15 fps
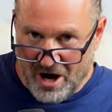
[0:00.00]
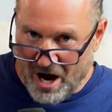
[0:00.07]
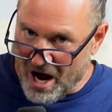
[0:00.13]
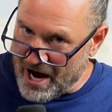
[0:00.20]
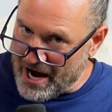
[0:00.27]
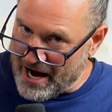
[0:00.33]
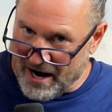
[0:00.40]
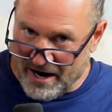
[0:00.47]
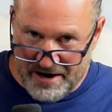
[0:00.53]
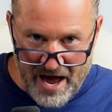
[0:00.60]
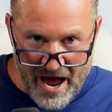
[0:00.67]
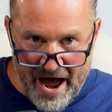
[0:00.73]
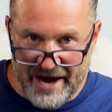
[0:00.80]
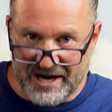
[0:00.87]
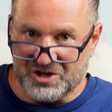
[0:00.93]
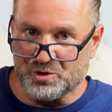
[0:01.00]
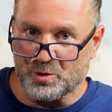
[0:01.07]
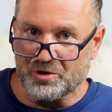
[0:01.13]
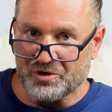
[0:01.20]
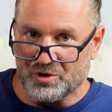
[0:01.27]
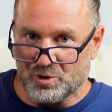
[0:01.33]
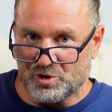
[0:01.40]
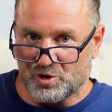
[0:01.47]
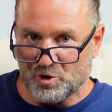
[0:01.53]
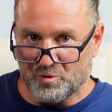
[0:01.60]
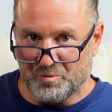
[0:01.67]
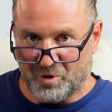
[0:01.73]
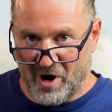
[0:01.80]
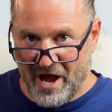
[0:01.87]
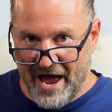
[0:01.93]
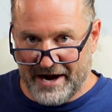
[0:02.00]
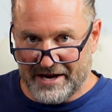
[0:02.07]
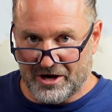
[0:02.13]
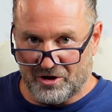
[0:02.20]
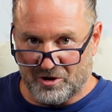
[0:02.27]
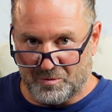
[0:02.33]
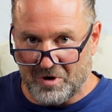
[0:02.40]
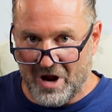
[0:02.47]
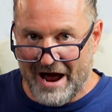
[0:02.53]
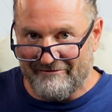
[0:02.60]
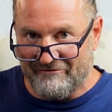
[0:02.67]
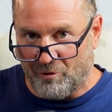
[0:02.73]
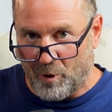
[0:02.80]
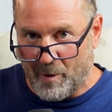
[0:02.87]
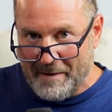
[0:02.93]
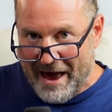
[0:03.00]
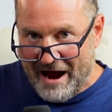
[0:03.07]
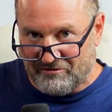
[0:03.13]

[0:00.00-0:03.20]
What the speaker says: on X or YouTube or any other platform,